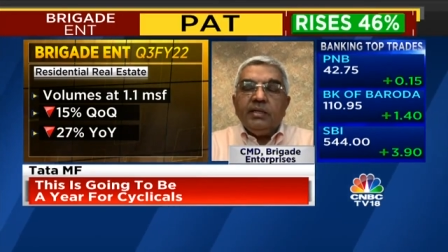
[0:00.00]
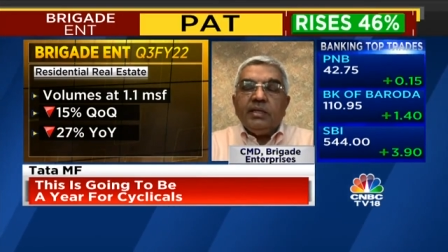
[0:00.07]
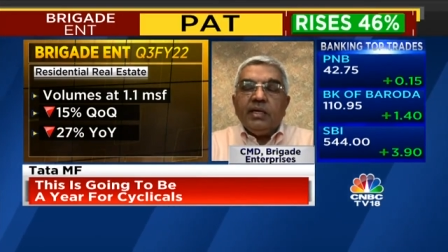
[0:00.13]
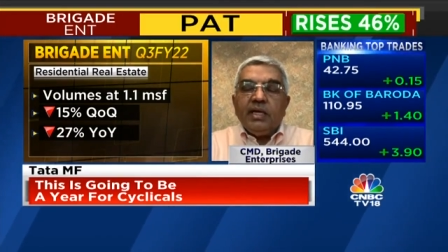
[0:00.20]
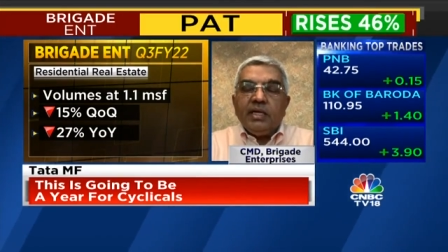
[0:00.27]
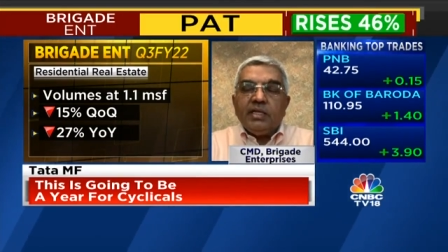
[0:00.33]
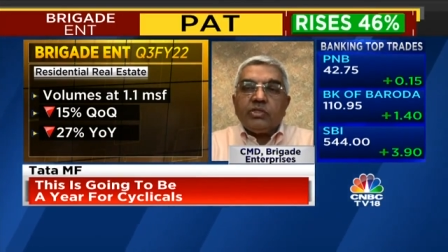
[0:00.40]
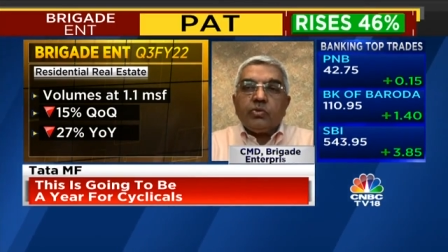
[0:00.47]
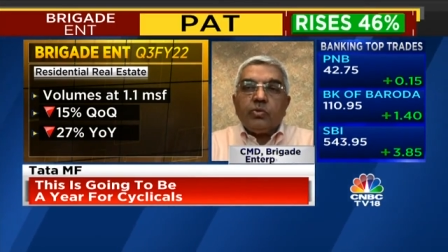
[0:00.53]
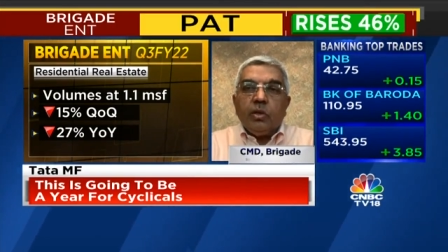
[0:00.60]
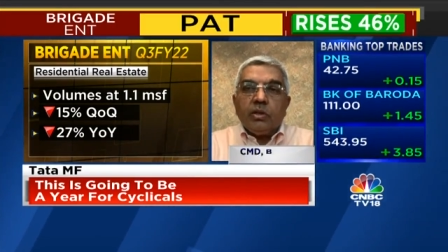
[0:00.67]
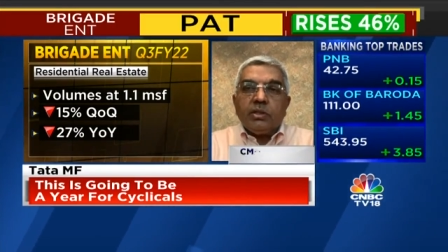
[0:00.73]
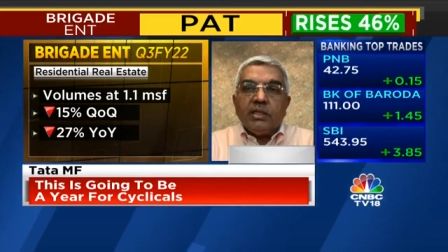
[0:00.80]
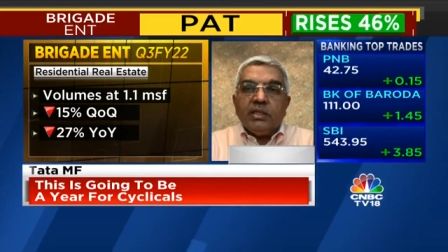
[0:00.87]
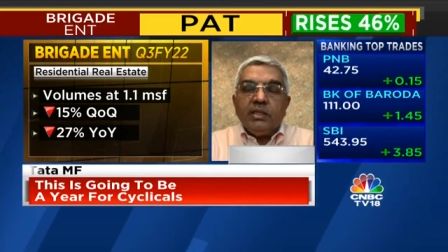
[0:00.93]
in the last
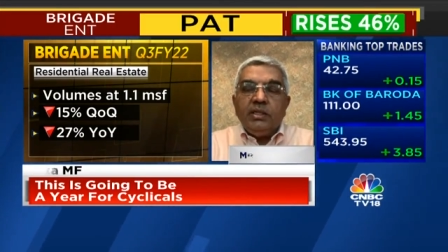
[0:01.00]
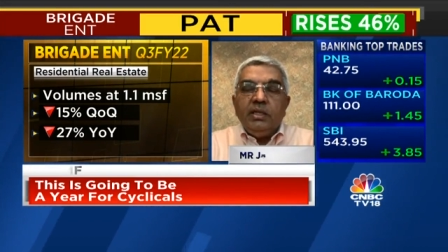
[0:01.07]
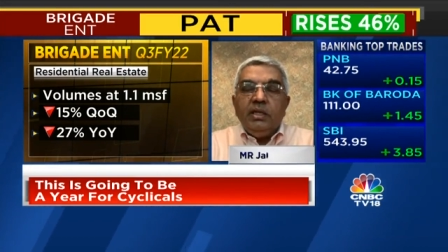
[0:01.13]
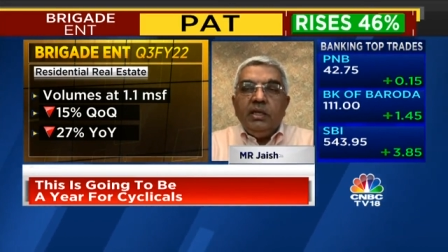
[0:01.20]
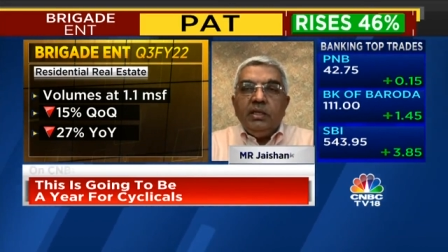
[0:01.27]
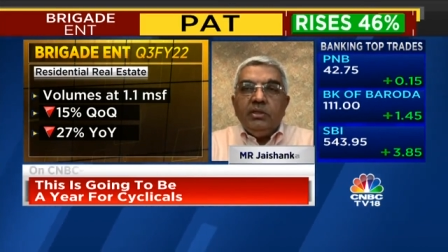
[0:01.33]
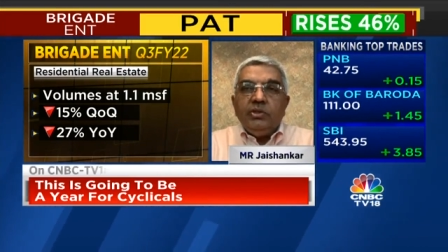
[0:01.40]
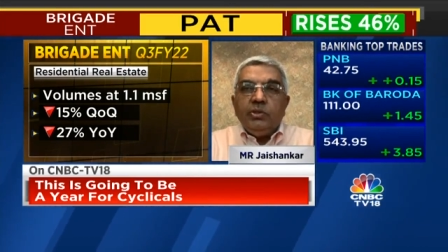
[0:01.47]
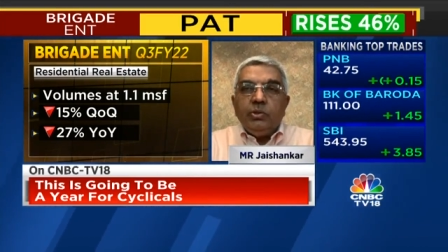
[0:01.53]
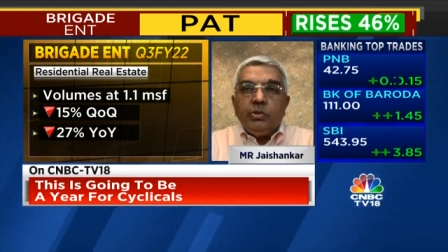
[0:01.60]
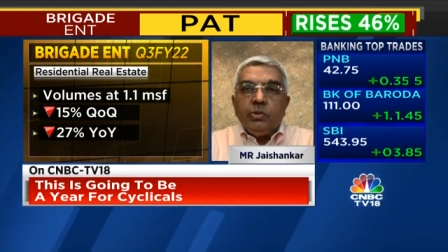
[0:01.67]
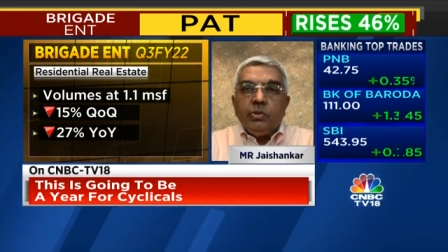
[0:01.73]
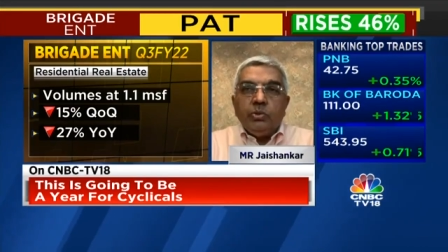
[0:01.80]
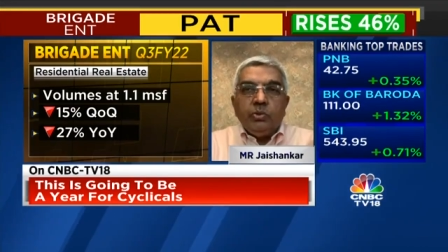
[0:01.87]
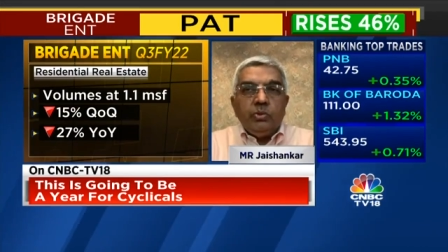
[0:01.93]
quarter
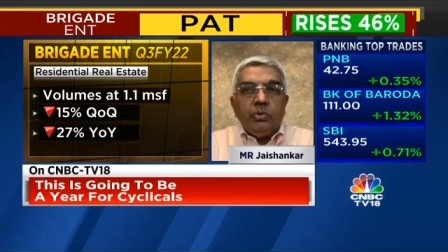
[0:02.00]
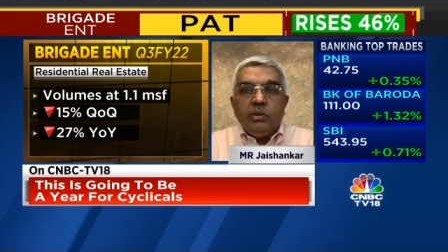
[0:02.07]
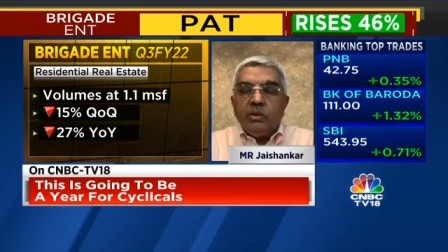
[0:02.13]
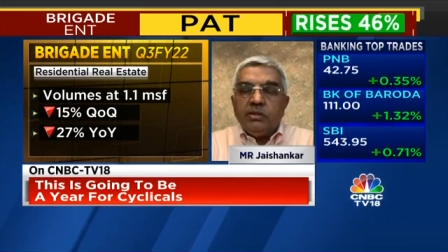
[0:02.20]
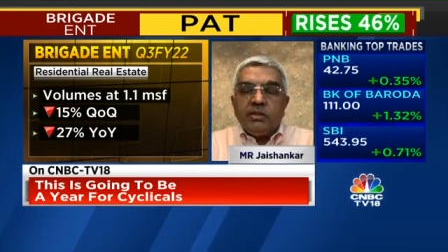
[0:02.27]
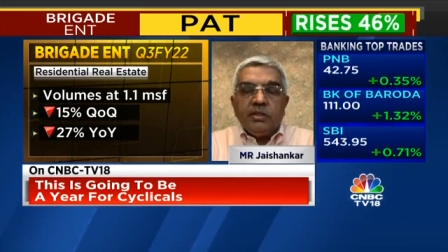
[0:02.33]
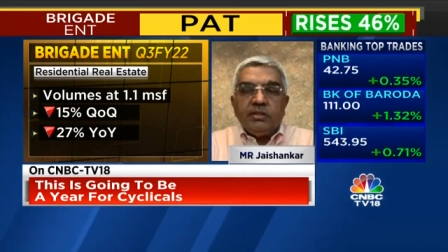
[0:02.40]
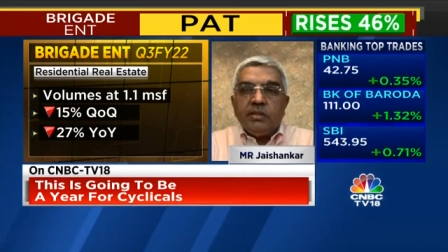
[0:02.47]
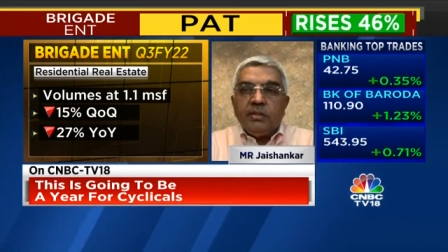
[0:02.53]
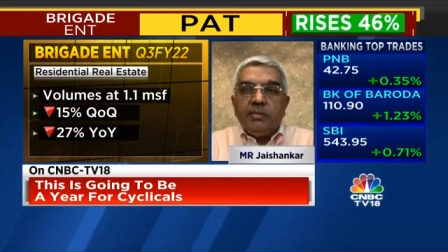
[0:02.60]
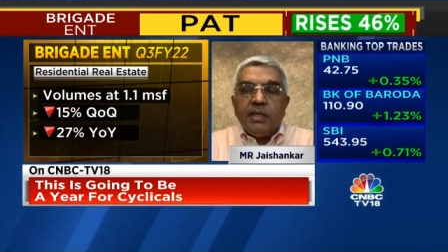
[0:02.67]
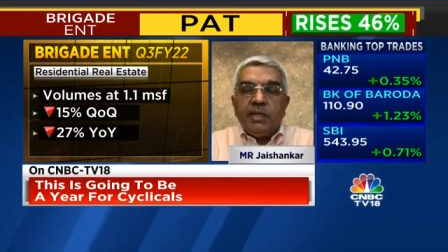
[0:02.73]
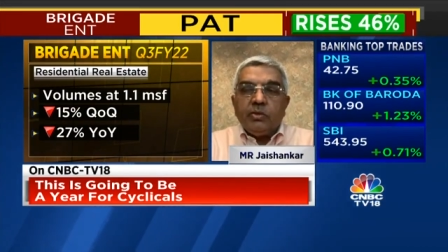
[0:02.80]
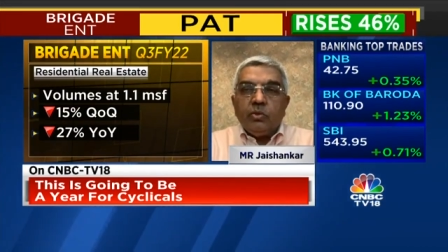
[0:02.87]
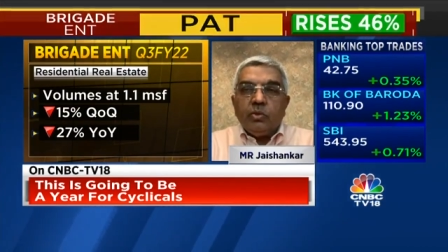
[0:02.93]
due to also
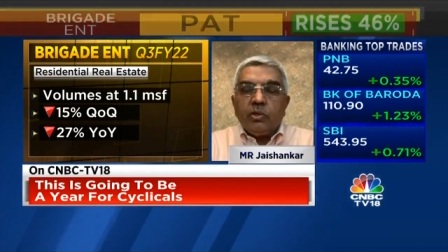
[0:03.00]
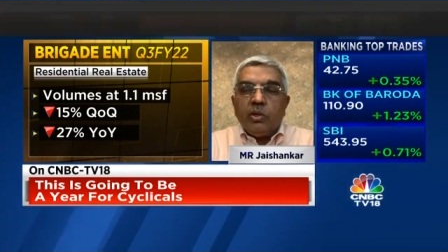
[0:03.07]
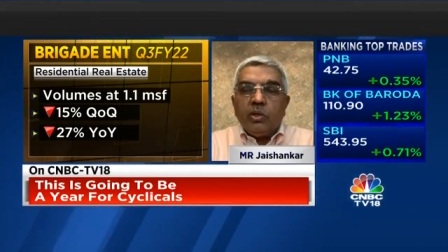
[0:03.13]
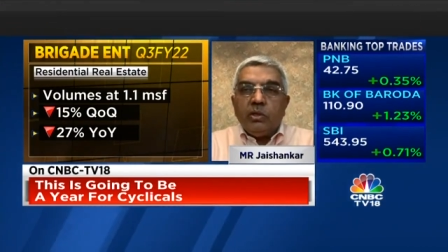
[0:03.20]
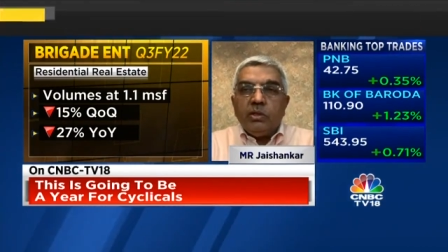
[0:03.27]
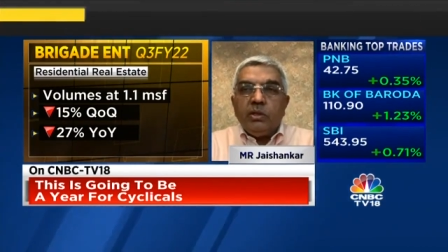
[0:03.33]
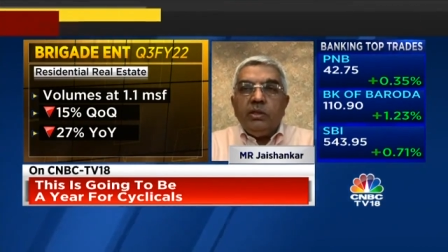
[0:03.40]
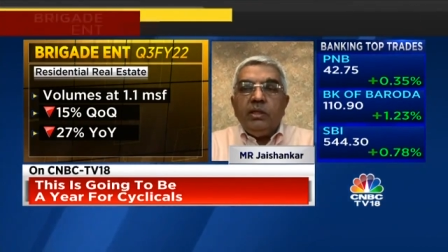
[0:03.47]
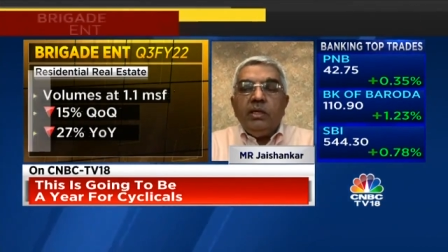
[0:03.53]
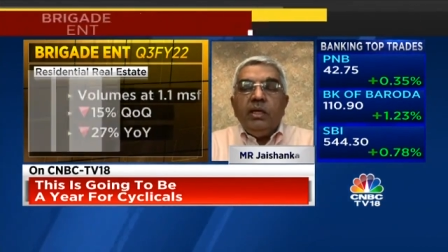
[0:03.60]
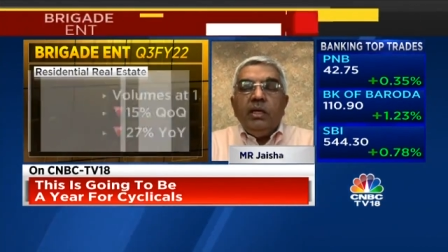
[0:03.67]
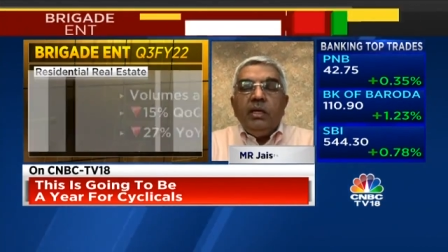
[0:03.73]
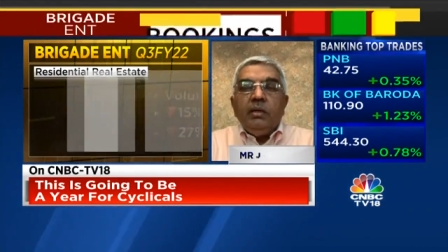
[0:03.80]
some high court order